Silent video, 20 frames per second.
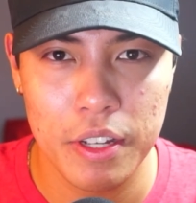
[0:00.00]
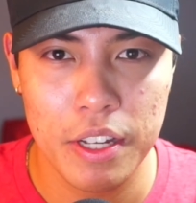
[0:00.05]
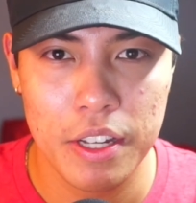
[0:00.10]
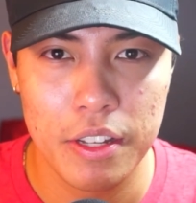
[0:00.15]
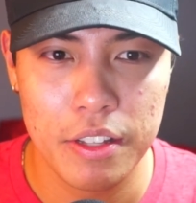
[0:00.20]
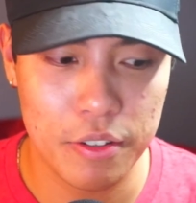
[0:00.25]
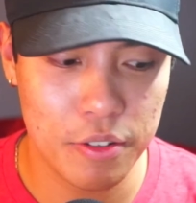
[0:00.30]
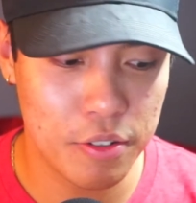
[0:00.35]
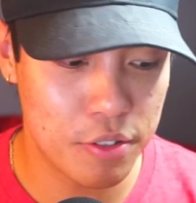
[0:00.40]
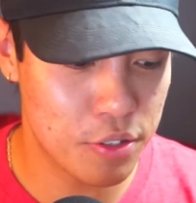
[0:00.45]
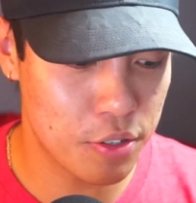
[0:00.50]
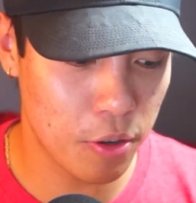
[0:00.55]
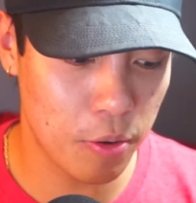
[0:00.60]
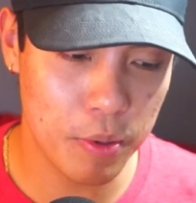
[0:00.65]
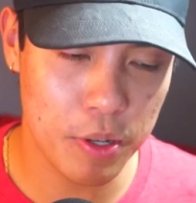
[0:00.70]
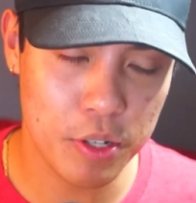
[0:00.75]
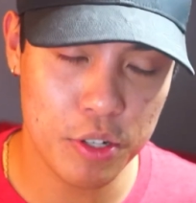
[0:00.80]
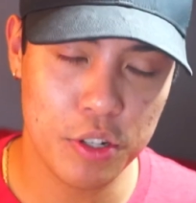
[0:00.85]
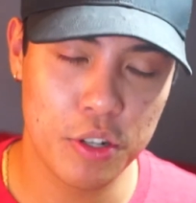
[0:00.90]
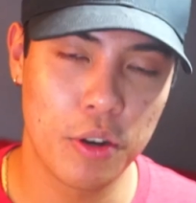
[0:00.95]
There's so
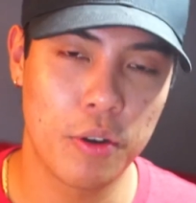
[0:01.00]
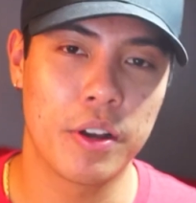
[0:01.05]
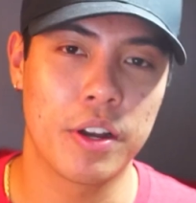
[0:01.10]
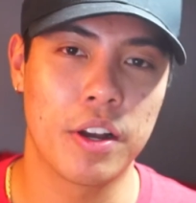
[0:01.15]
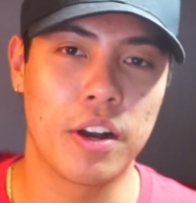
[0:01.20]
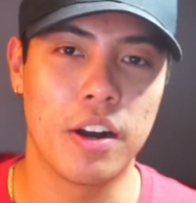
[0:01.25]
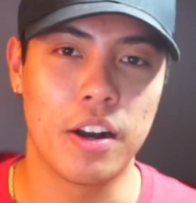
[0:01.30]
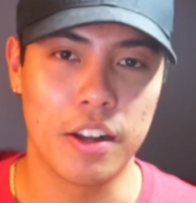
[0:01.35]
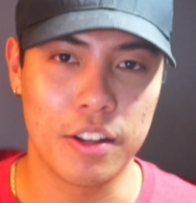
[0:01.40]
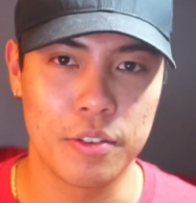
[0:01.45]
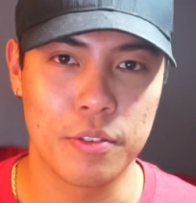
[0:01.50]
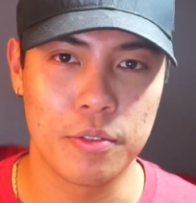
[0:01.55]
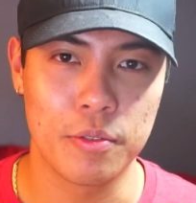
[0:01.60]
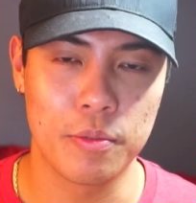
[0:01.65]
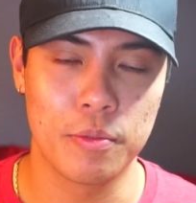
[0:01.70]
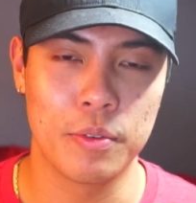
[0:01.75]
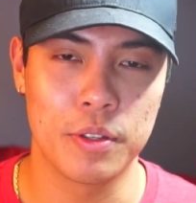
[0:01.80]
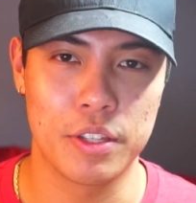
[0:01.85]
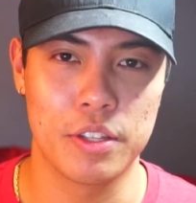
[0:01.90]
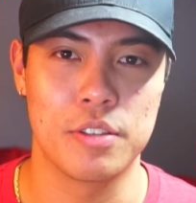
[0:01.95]
much going on
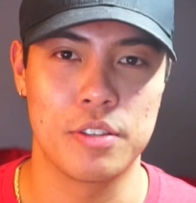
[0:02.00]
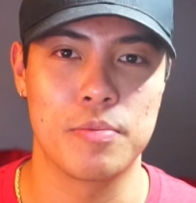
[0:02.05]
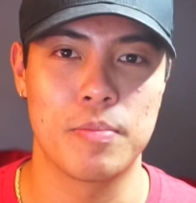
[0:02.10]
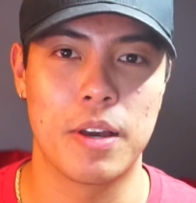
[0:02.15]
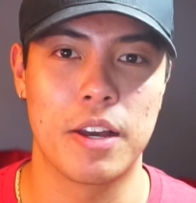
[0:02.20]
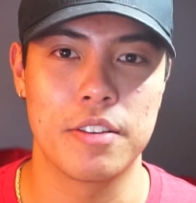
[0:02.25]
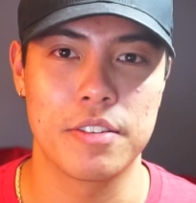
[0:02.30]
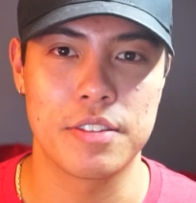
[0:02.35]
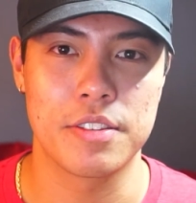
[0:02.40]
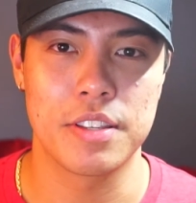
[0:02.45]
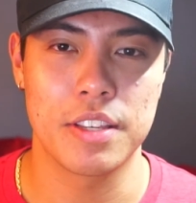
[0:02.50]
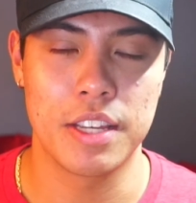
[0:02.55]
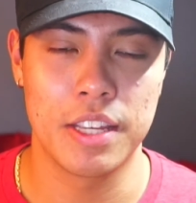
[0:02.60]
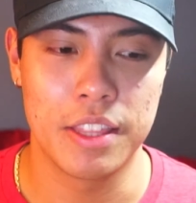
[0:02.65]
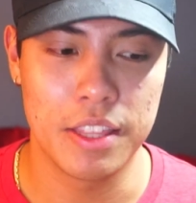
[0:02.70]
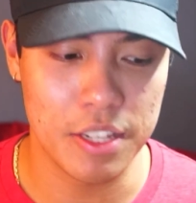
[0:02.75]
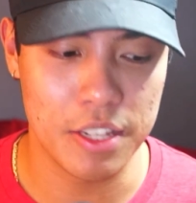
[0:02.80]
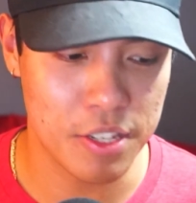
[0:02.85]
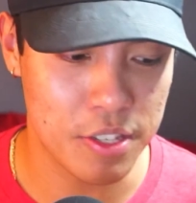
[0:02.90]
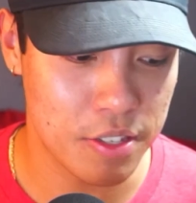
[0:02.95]
with this mouse
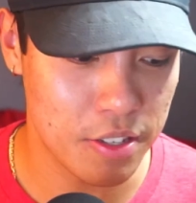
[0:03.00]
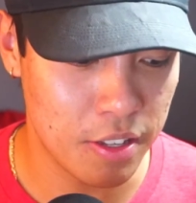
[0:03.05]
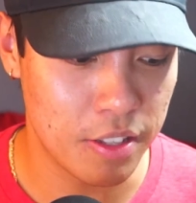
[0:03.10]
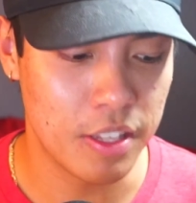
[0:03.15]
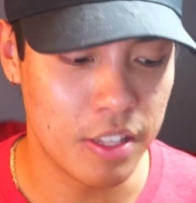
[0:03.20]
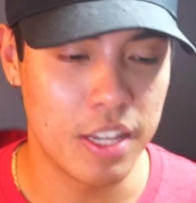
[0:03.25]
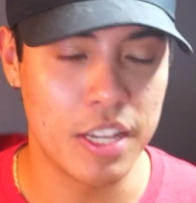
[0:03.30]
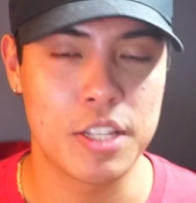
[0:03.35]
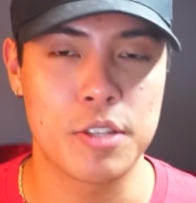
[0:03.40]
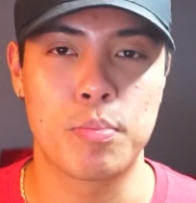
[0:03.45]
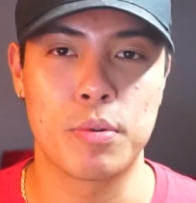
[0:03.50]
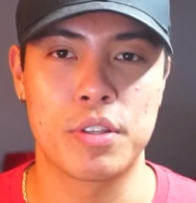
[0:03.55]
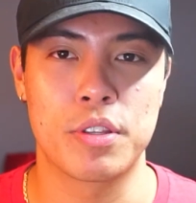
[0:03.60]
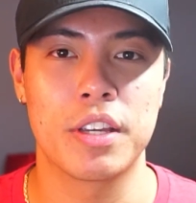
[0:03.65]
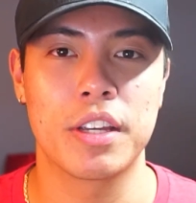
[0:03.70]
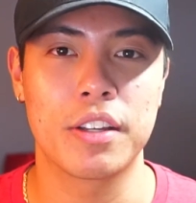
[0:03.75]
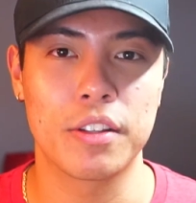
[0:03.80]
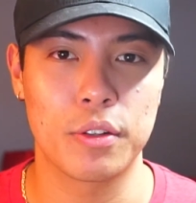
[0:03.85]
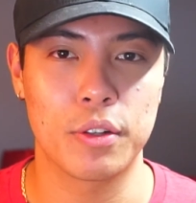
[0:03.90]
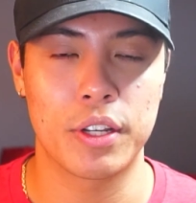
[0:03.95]
in its
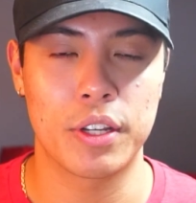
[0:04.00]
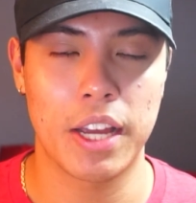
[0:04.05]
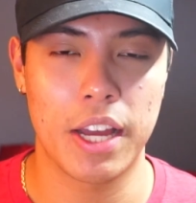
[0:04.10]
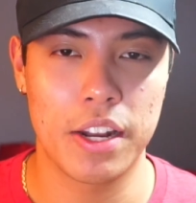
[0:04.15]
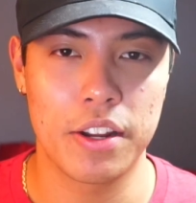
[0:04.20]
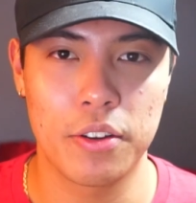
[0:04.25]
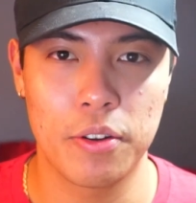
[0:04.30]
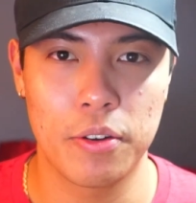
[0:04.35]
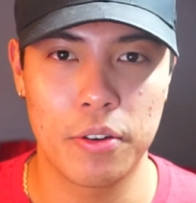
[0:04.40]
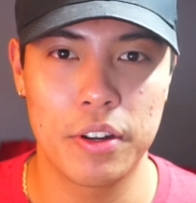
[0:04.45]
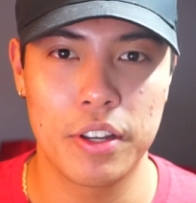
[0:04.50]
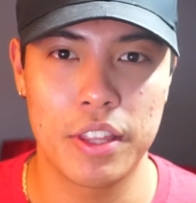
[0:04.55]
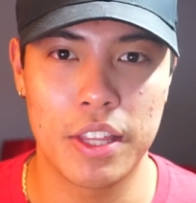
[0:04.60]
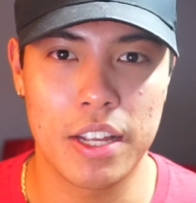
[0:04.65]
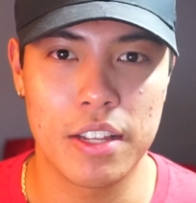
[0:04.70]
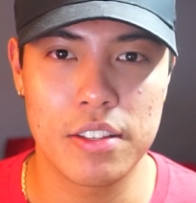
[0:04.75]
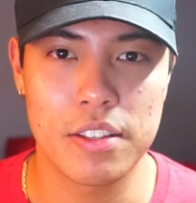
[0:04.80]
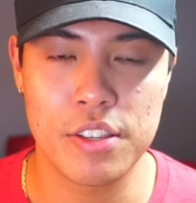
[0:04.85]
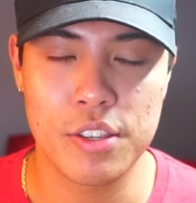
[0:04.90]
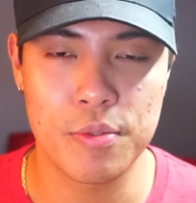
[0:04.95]
particular category
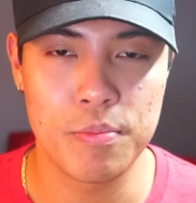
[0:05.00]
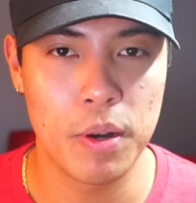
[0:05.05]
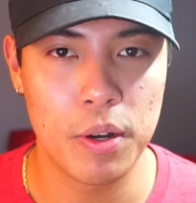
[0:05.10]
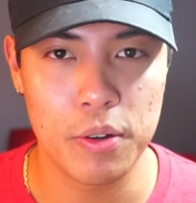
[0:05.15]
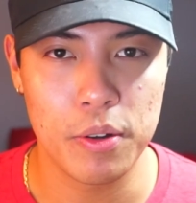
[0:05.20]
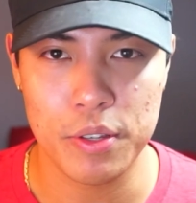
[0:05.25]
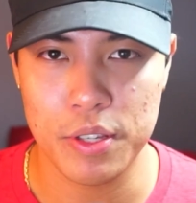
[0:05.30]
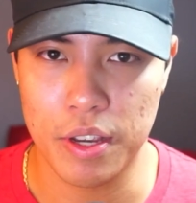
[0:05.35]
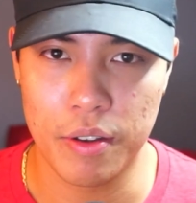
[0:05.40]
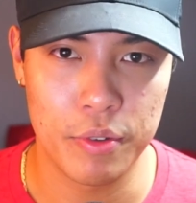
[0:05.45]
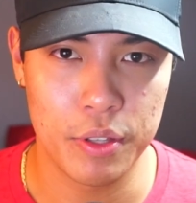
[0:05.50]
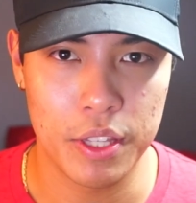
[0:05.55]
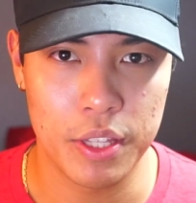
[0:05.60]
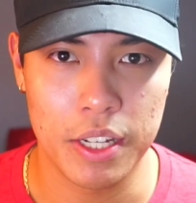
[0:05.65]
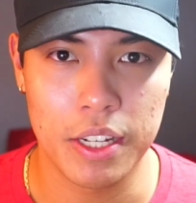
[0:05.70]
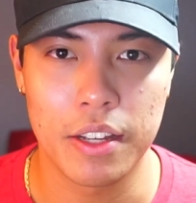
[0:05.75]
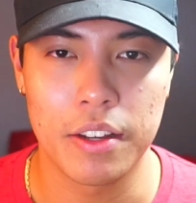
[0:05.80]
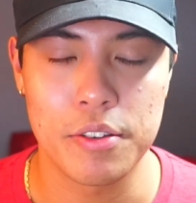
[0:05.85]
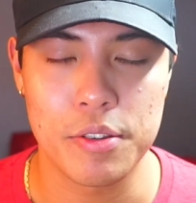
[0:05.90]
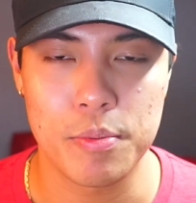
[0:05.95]
that smokes
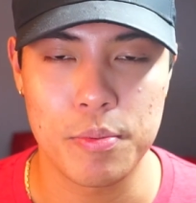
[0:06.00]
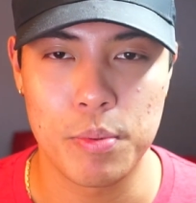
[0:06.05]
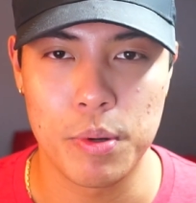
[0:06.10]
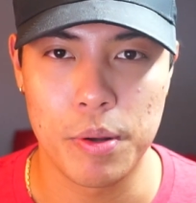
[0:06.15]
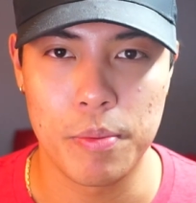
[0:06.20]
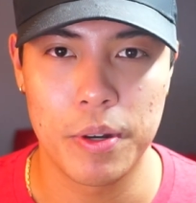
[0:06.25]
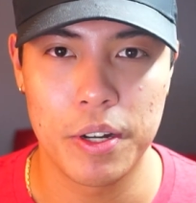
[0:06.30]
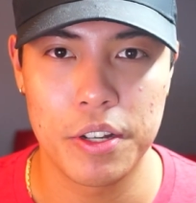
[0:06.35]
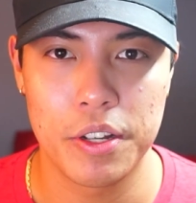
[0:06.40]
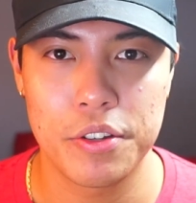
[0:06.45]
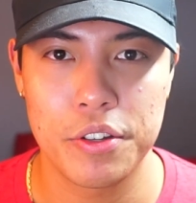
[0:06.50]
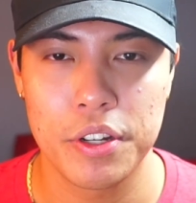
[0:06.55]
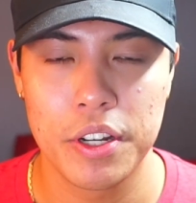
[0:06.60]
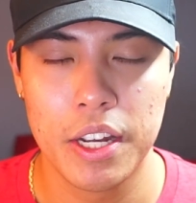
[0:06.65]
everything else pretty much.